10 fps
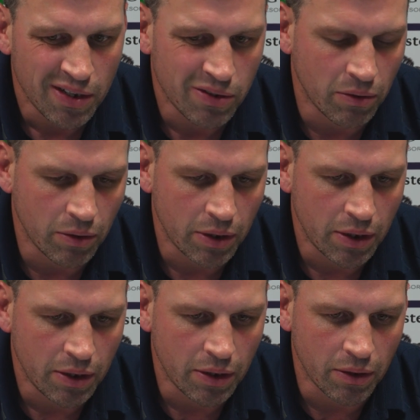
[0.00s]
So,
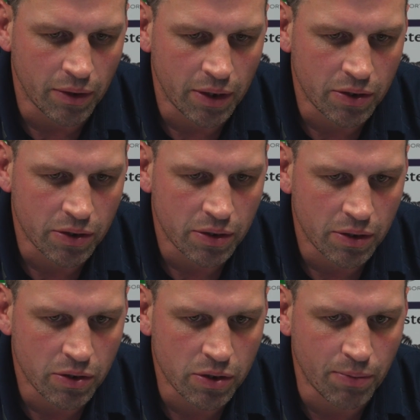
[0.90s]
you know, you
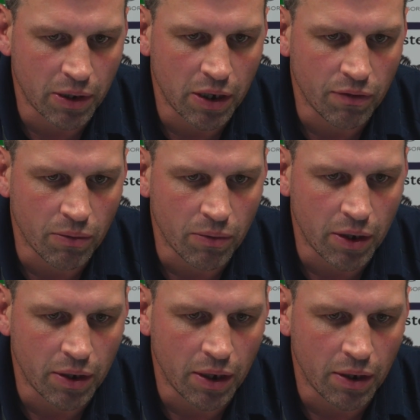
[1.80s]
just believe
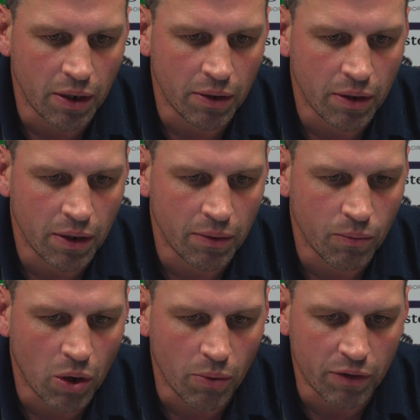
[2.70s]
in
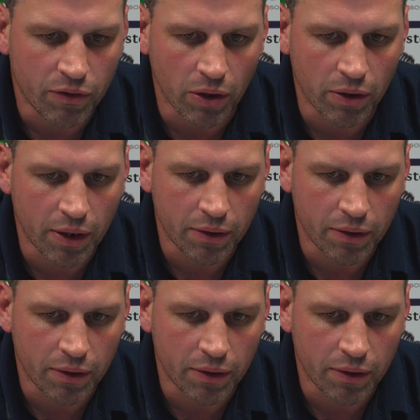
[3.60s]
what we've done.